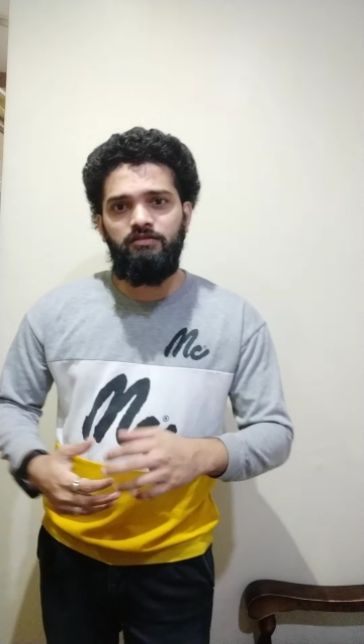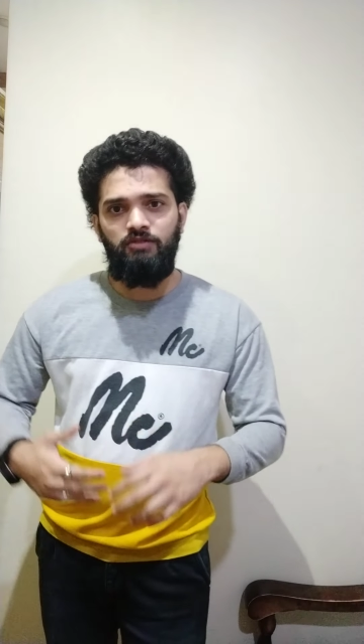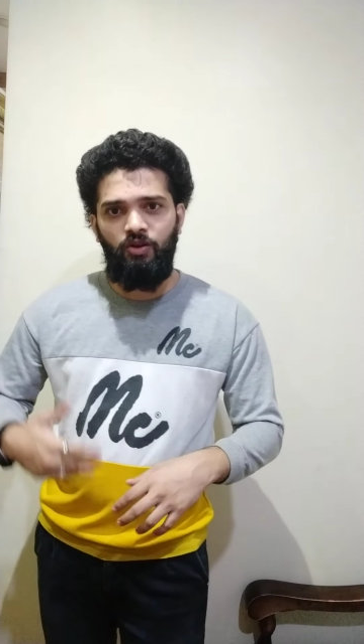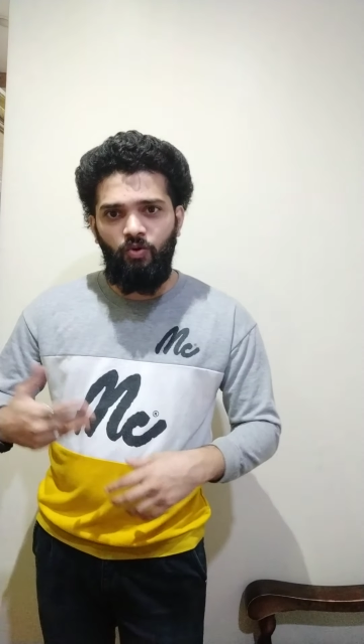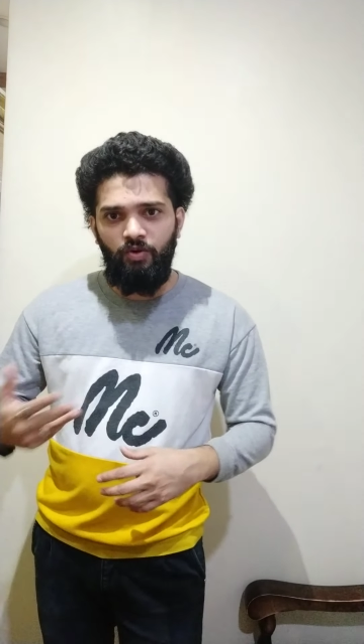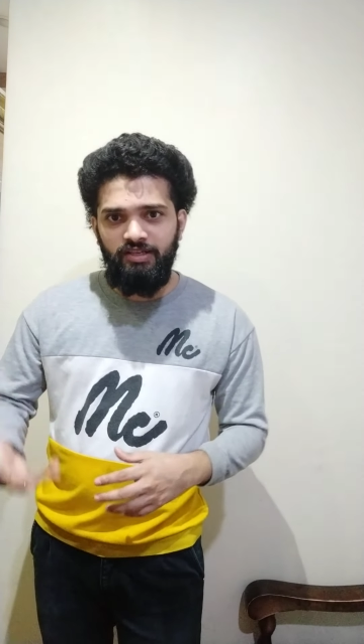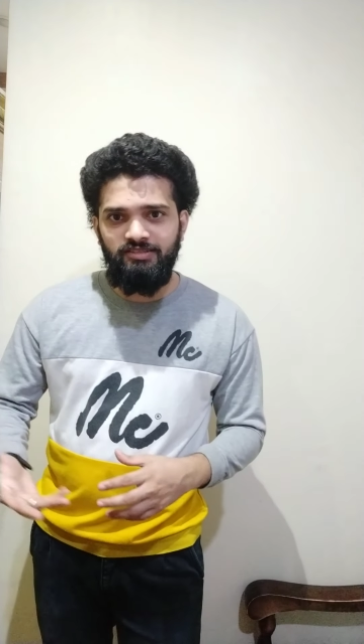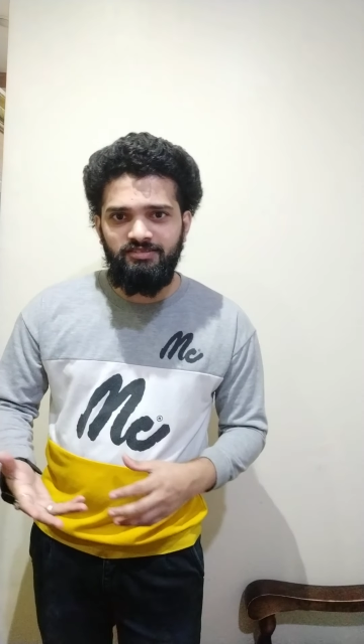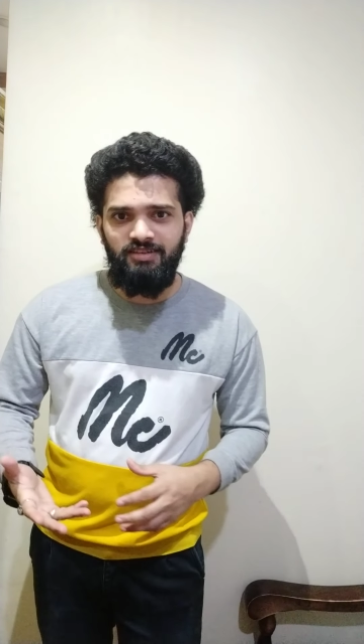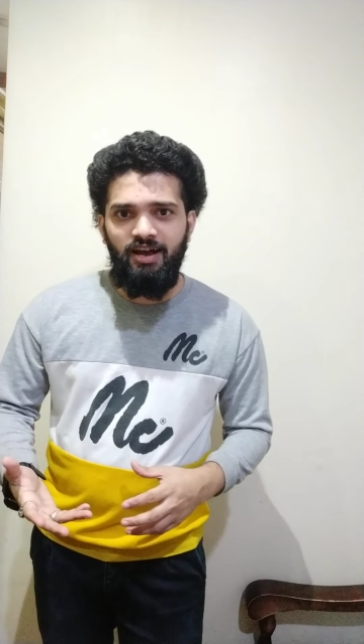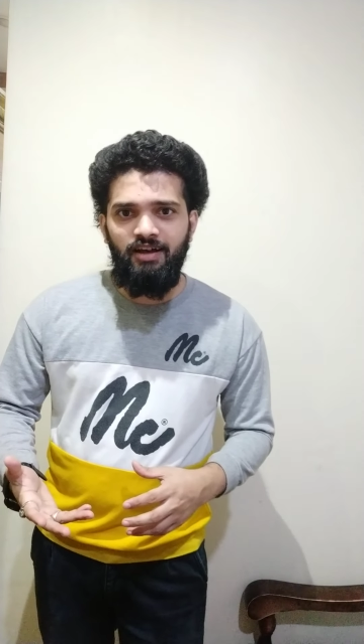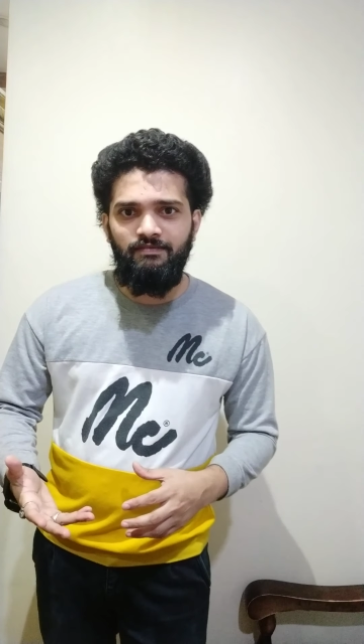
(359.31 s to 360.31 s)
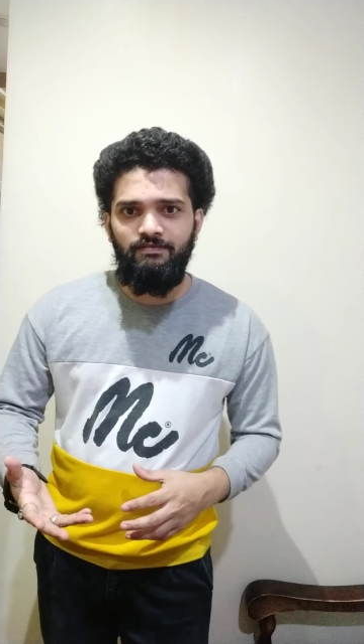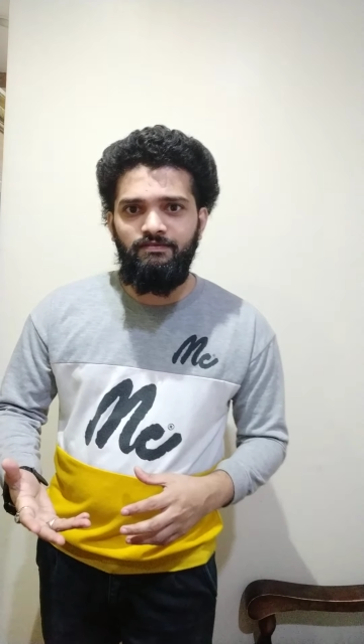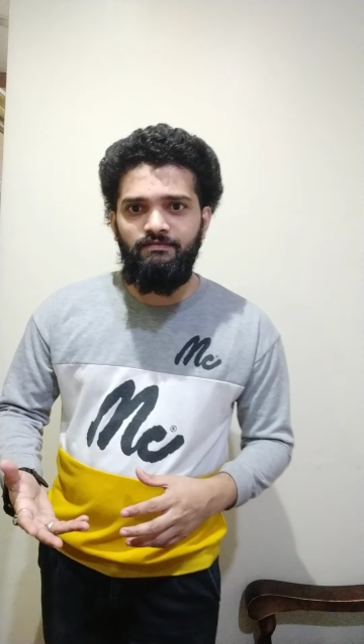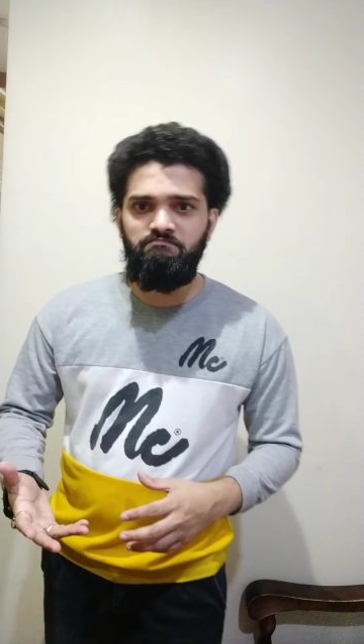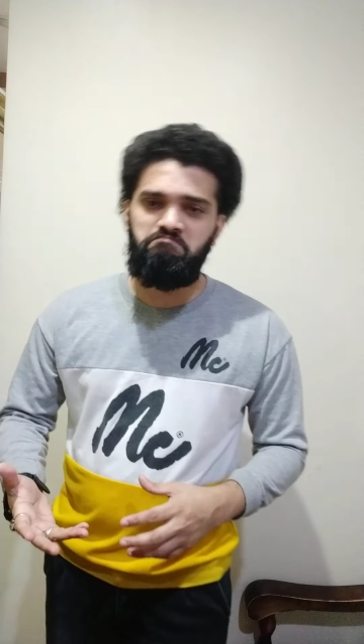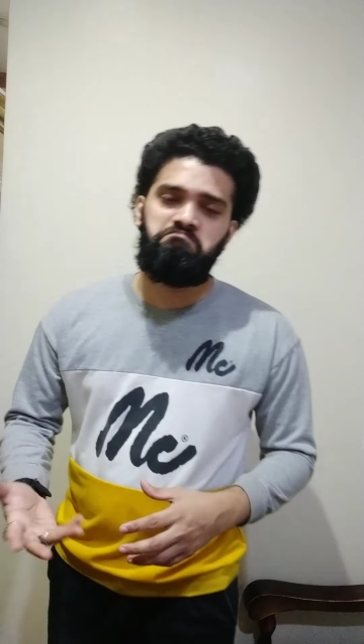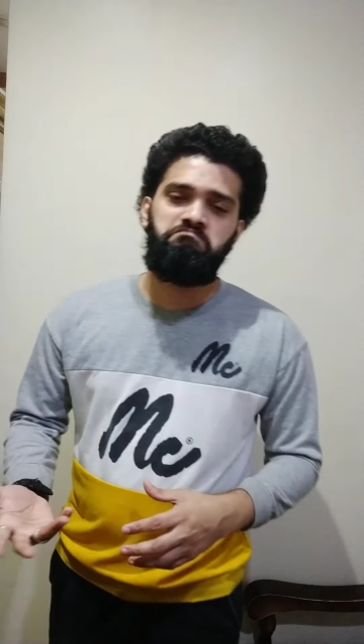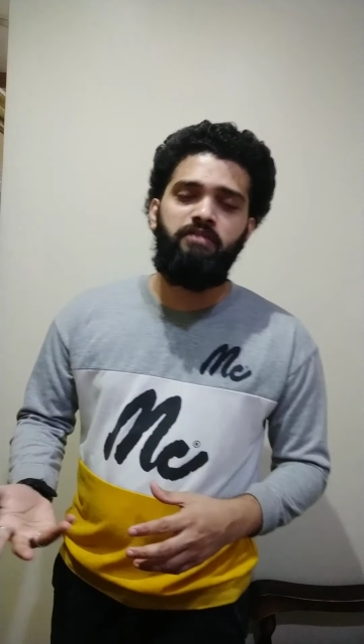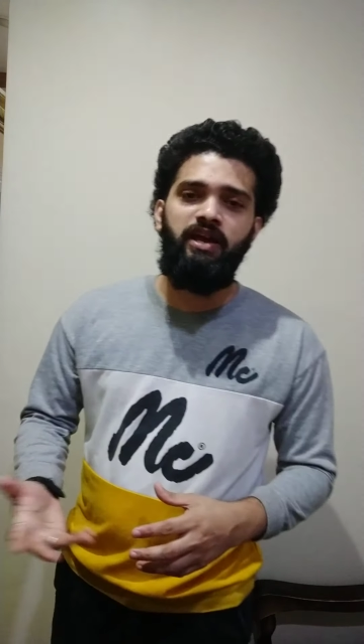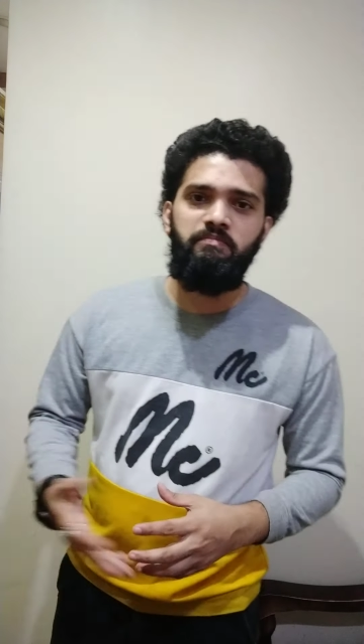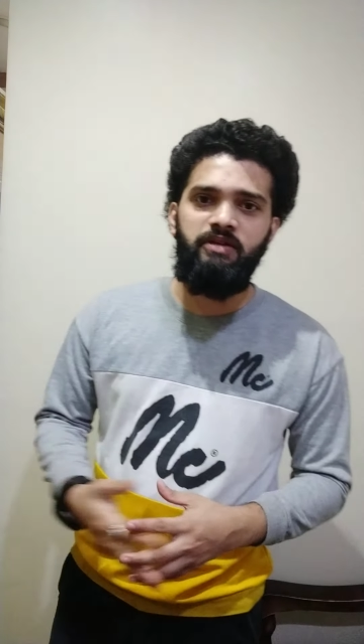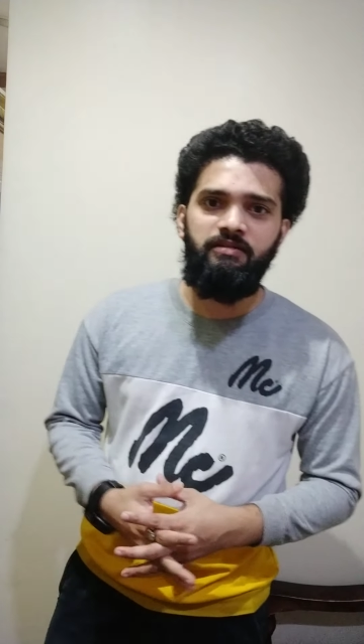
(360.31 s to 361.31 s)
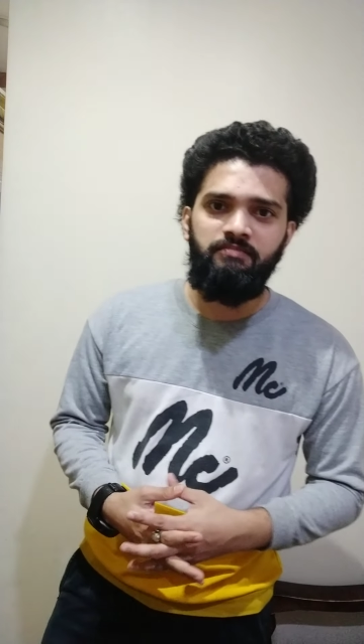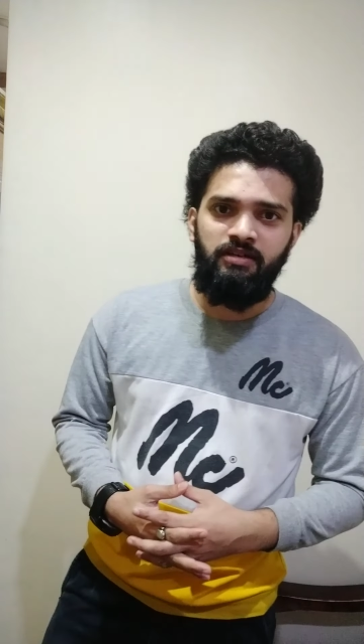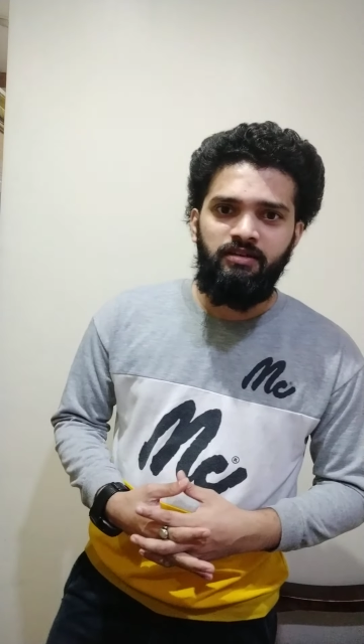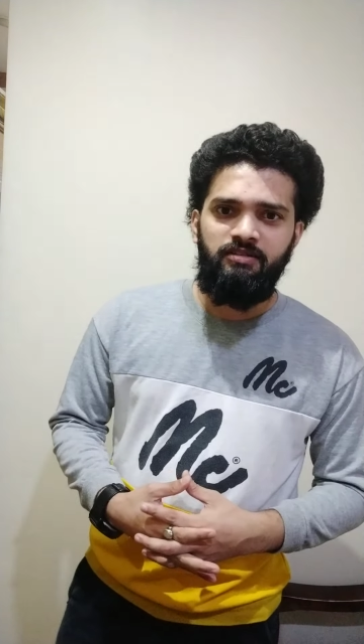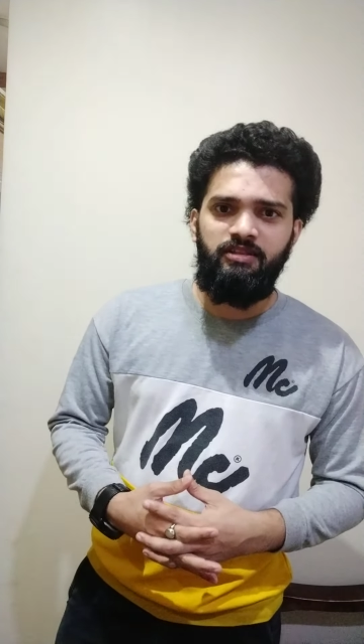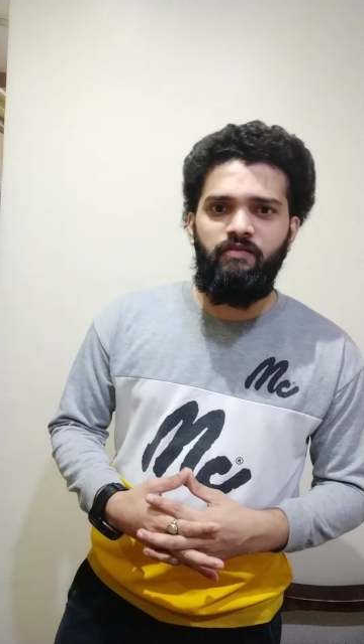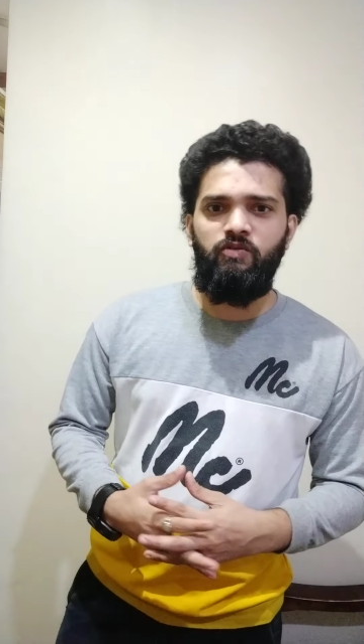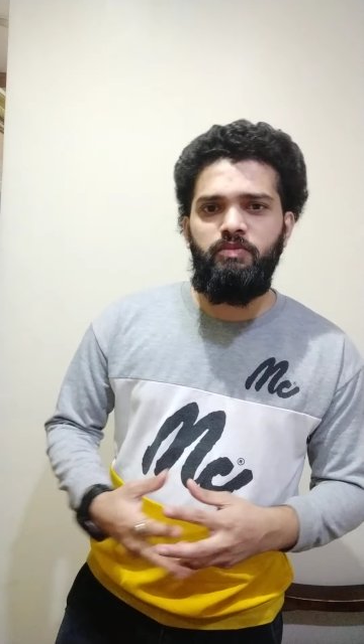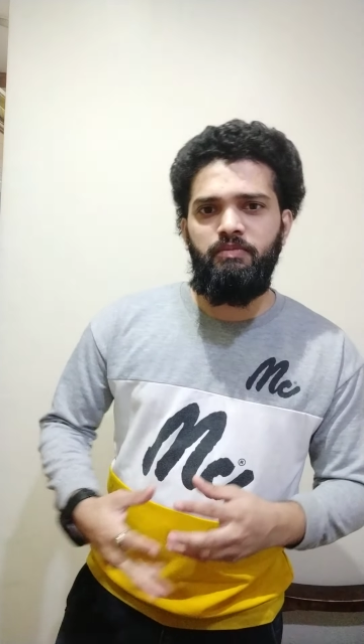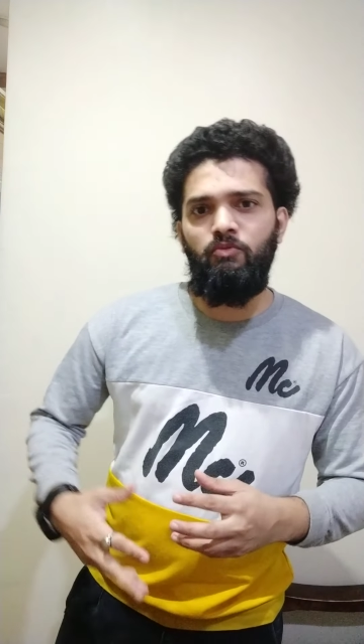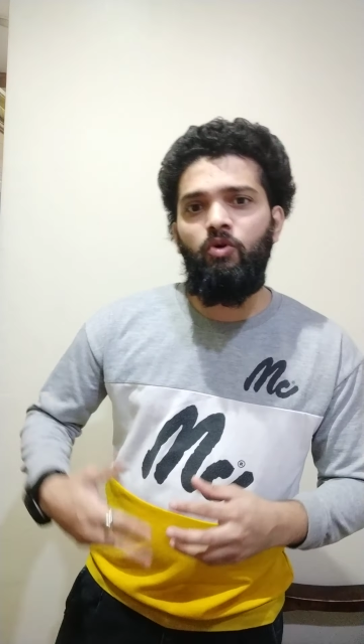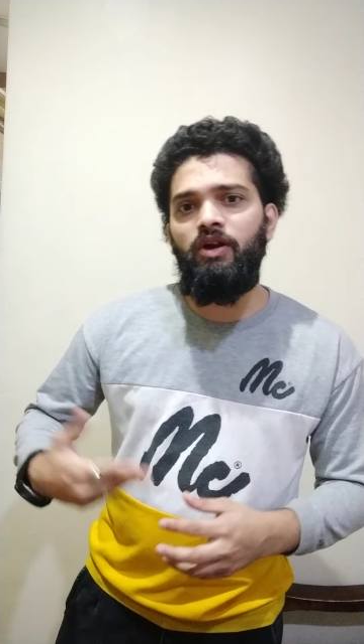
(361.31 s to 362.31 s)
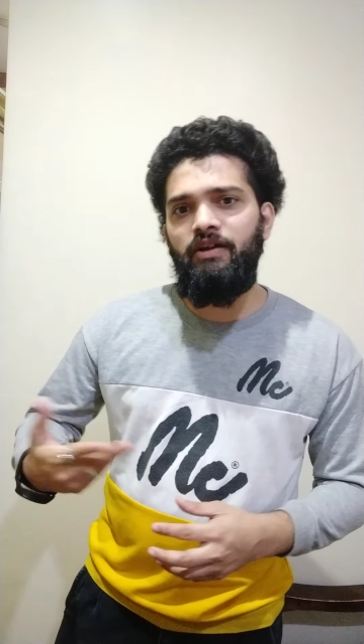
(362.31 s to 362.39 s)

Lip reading: loading staff, maybe they would be more